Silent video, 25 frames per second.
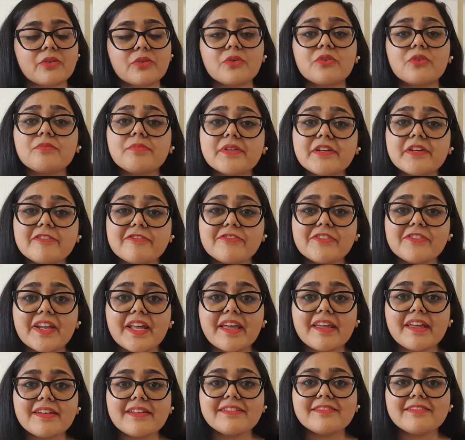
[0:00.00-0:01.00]
Don't be
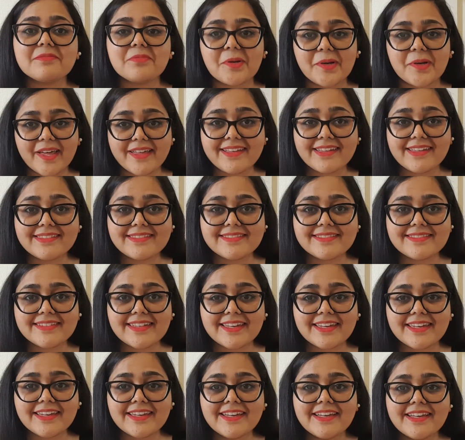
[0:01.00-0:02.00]
afraid is what I can
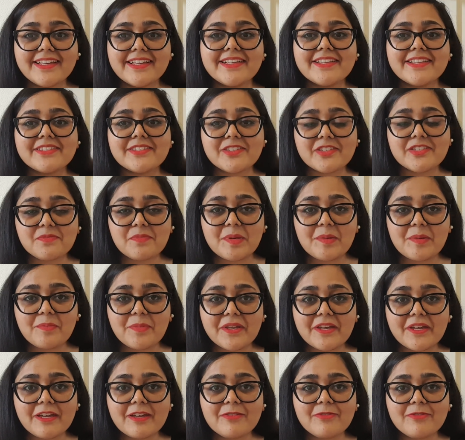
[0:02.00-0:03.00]
say. Just be
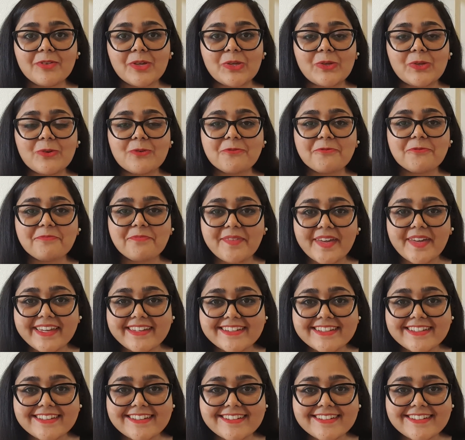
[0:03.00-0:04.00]
brave. You've
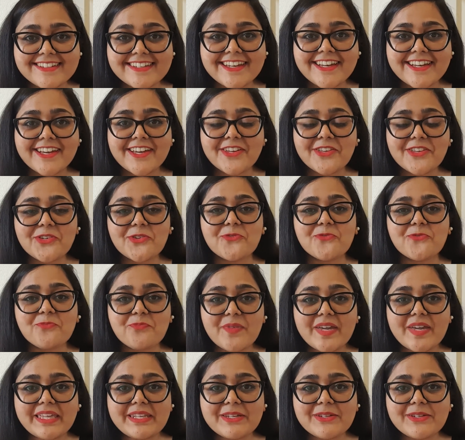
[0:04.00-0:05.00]
made
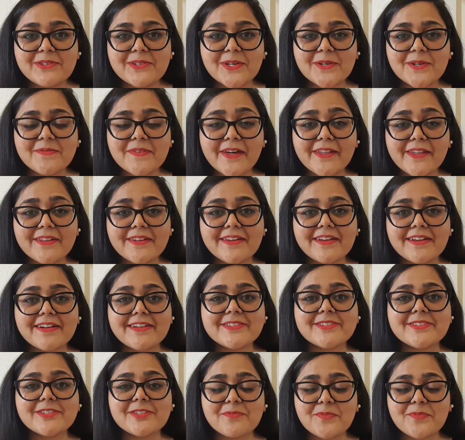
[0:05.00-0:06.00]
it to
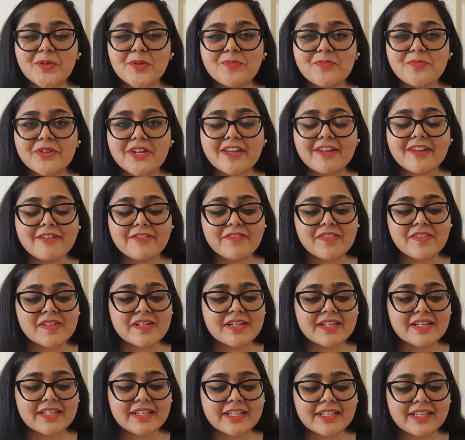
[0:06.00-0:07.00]
America. Just be brave.
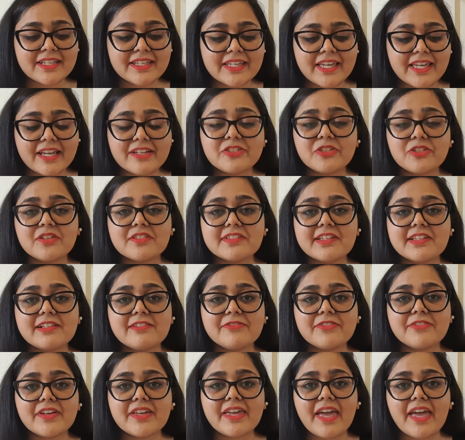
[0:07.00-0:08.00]
Get
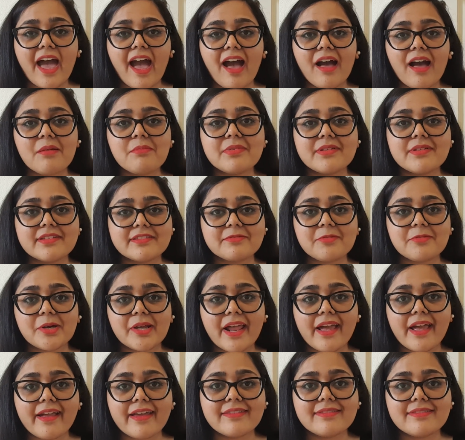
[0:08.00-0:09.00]
yourself a cab is
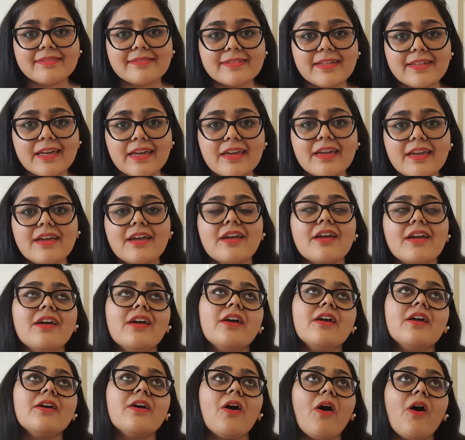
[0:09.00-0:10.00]
what I can say.
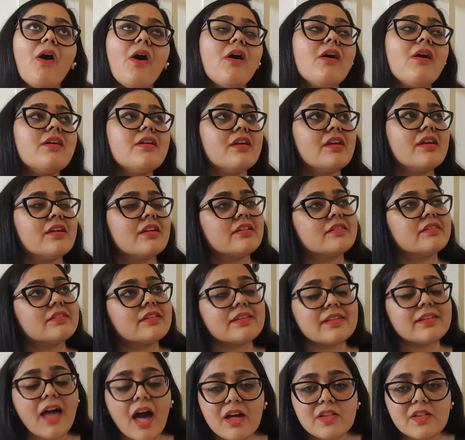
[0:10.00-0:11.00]
Or
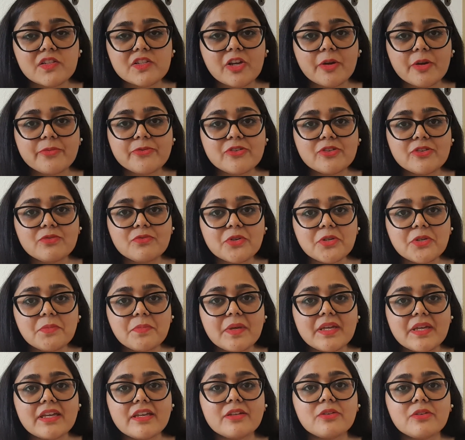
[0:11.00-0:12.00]
the last option
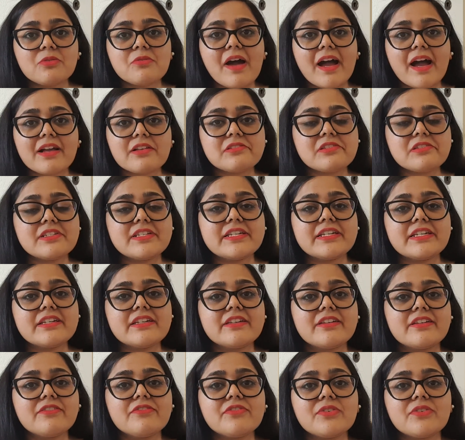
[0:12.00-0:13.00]
would be to
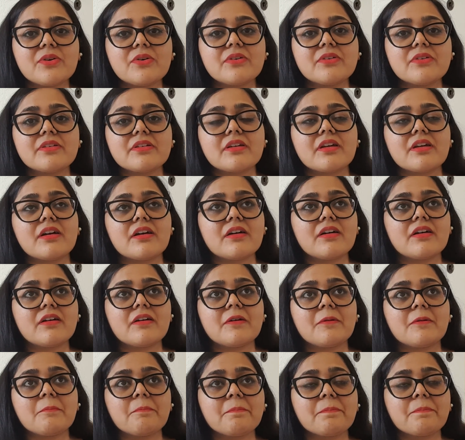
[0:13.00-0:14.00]
actually give your
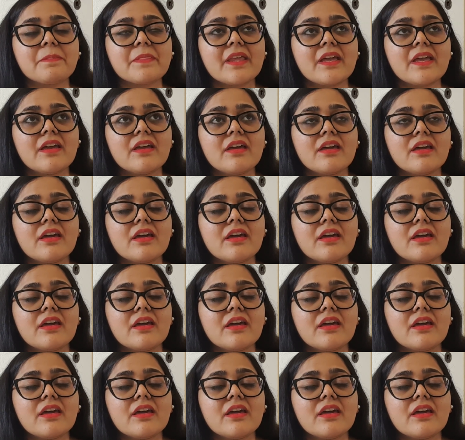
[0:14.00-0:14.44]
hotel